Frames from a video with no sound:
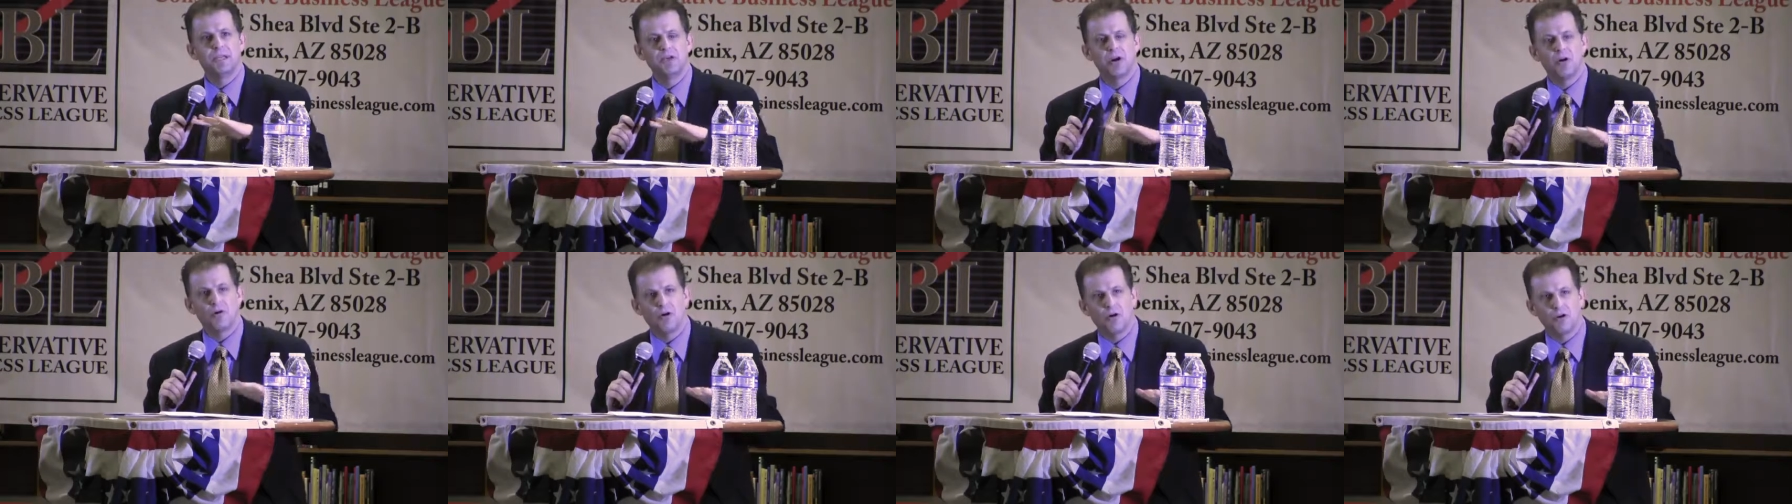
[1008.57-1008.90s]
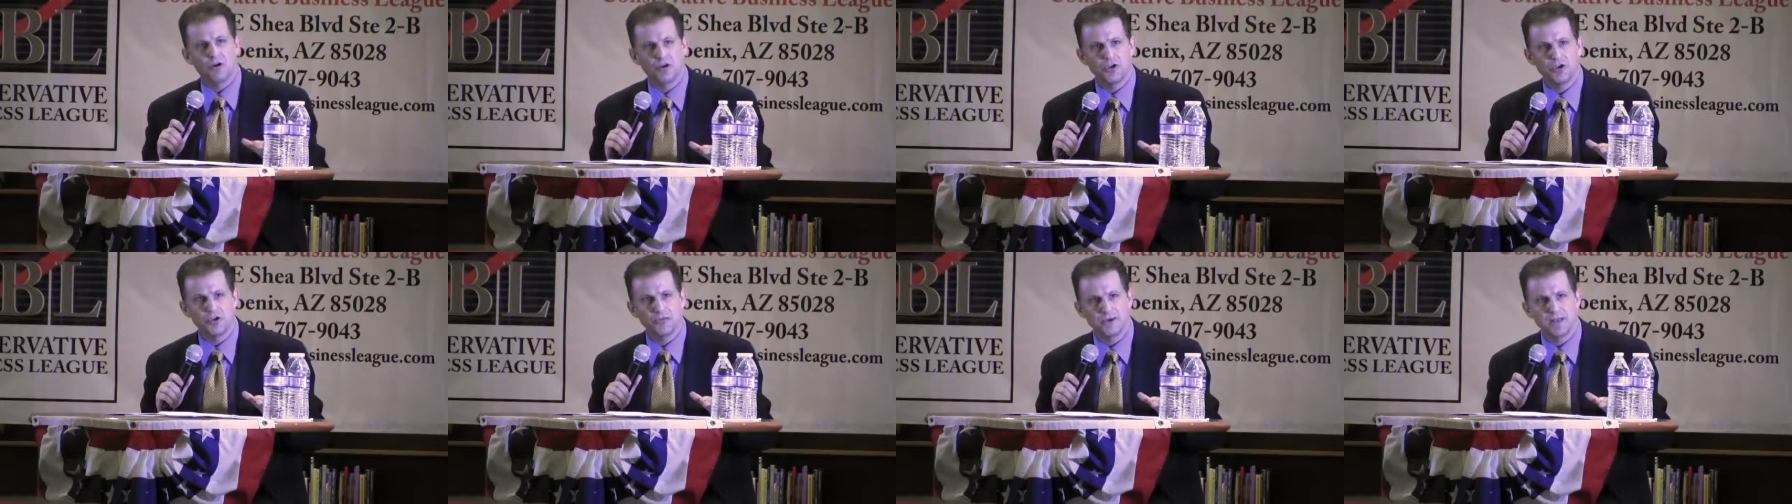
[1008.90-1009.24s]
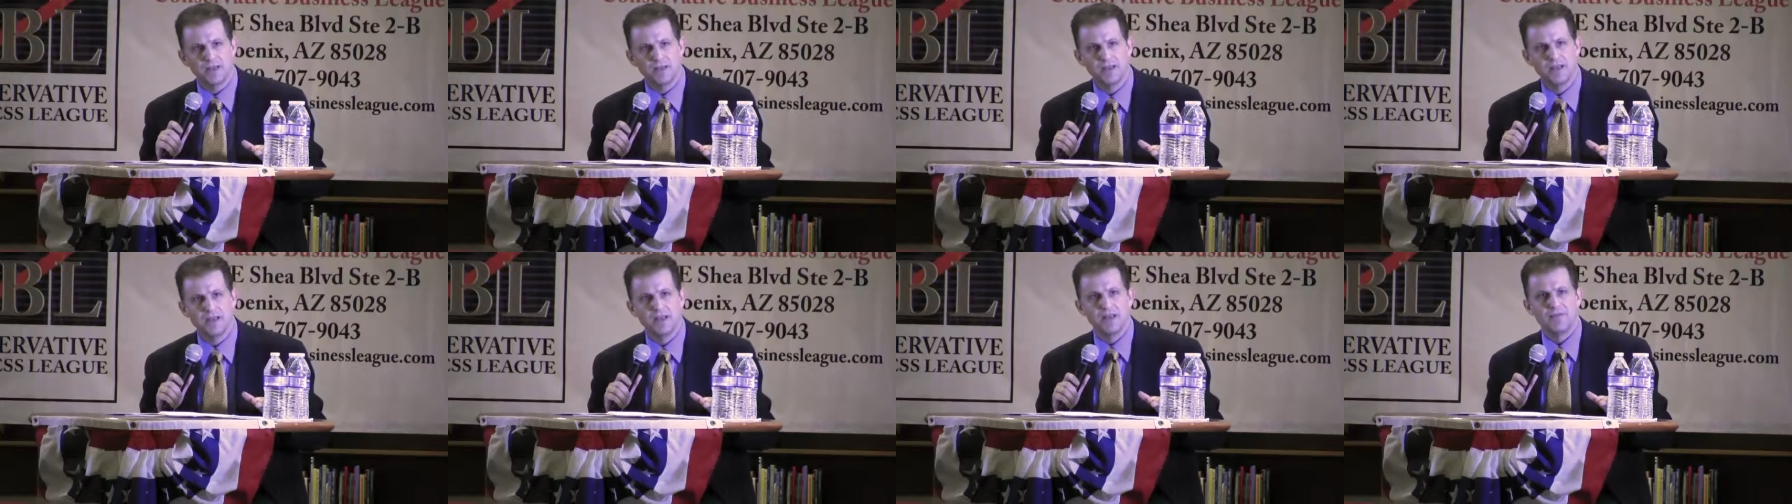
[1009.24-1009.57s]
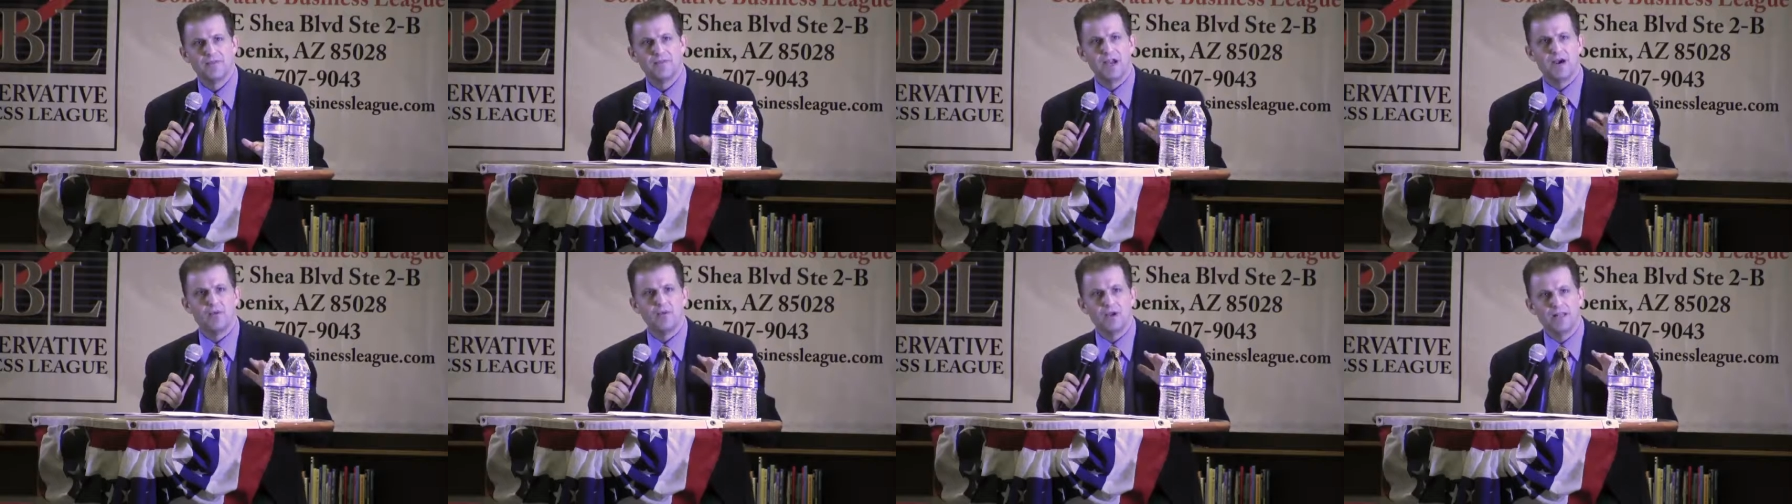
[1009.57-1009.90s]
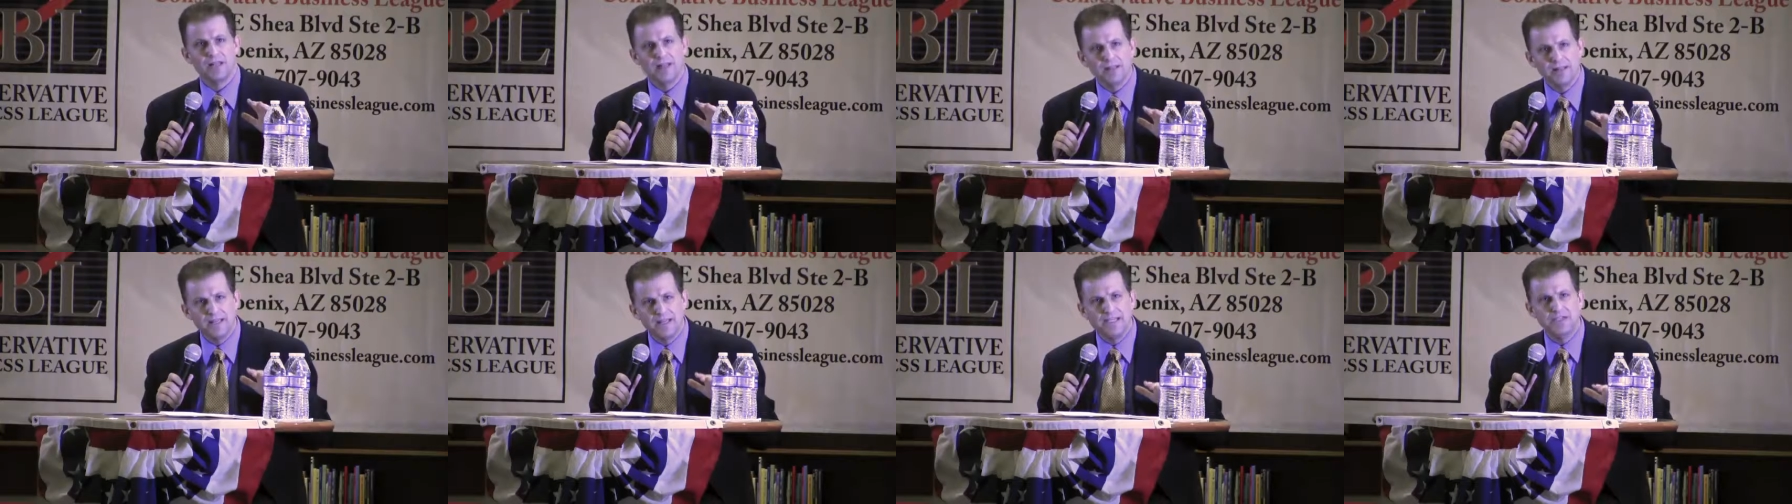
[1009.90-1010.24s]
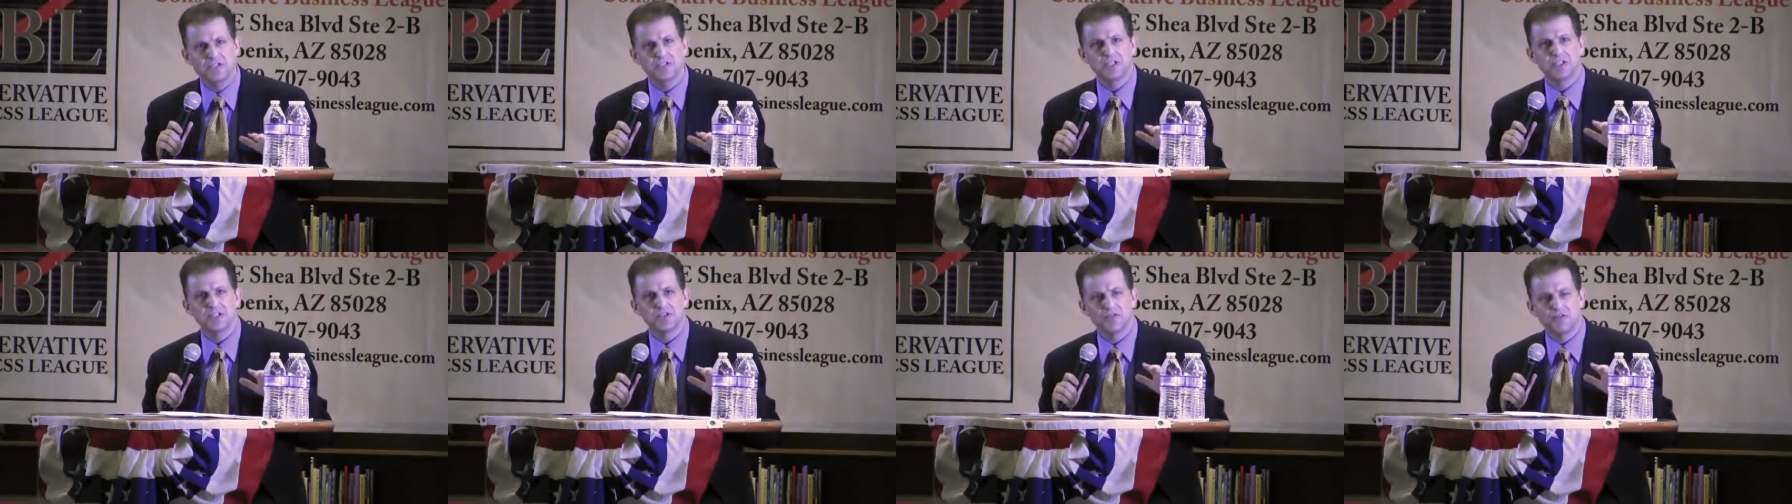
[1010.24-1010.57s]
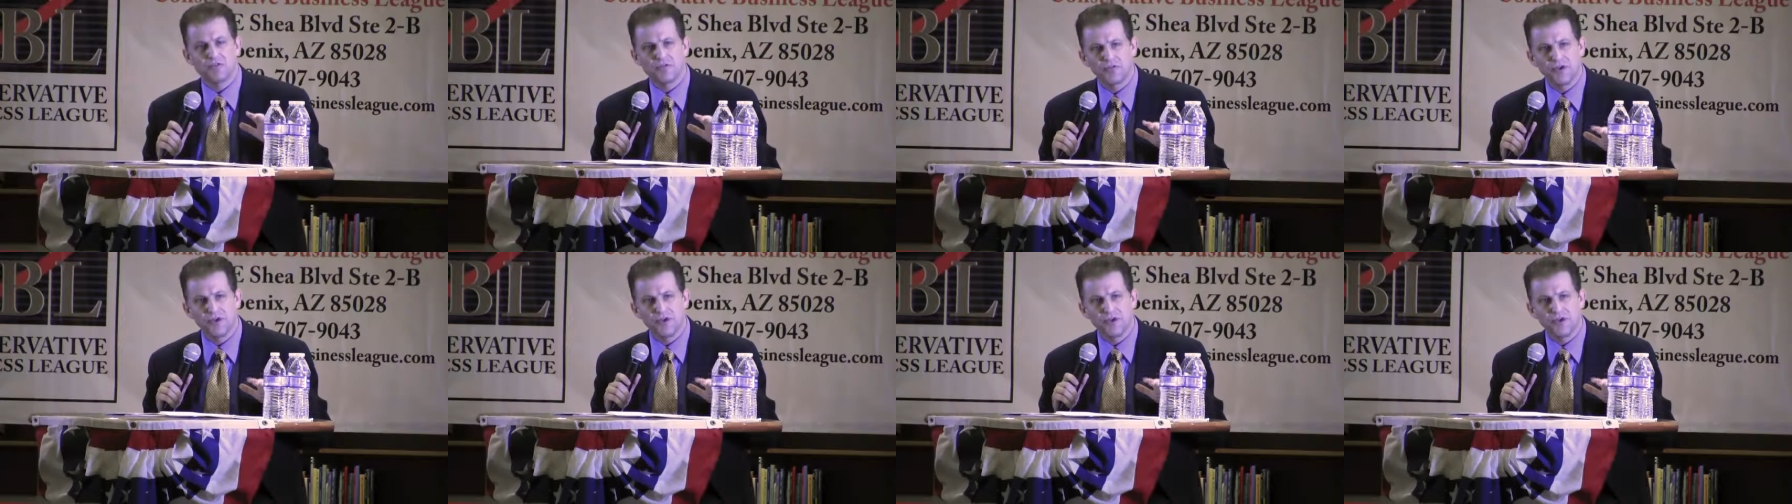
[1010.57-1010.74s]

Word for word: no argument that religious